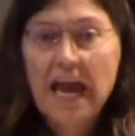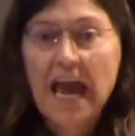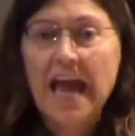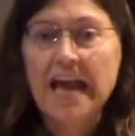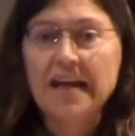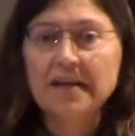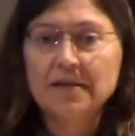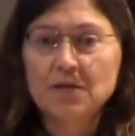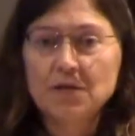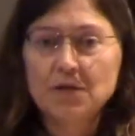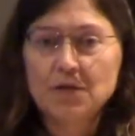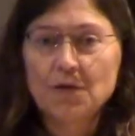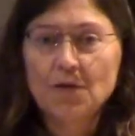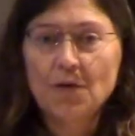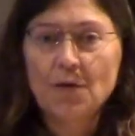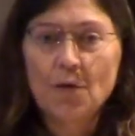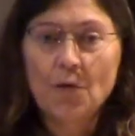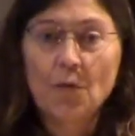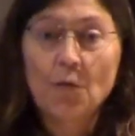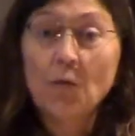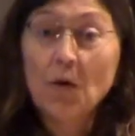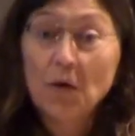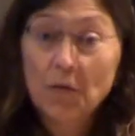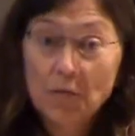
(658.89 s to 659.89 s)
And so
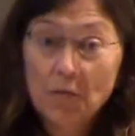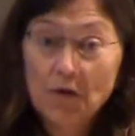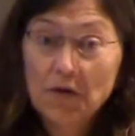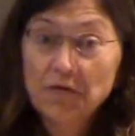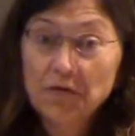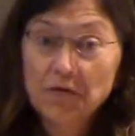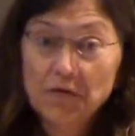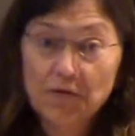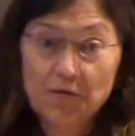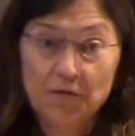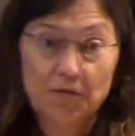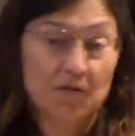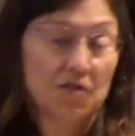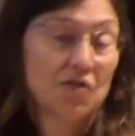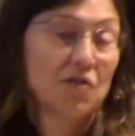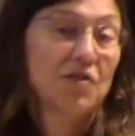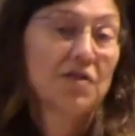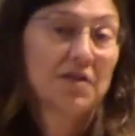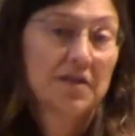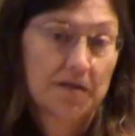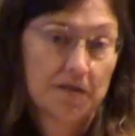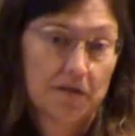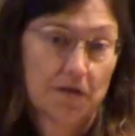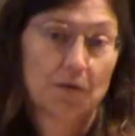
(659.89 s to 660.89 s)
one wonders,
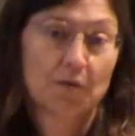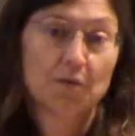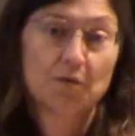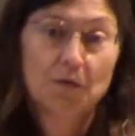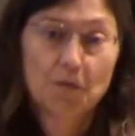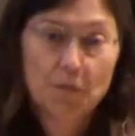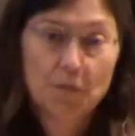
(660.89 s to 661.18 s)
could this also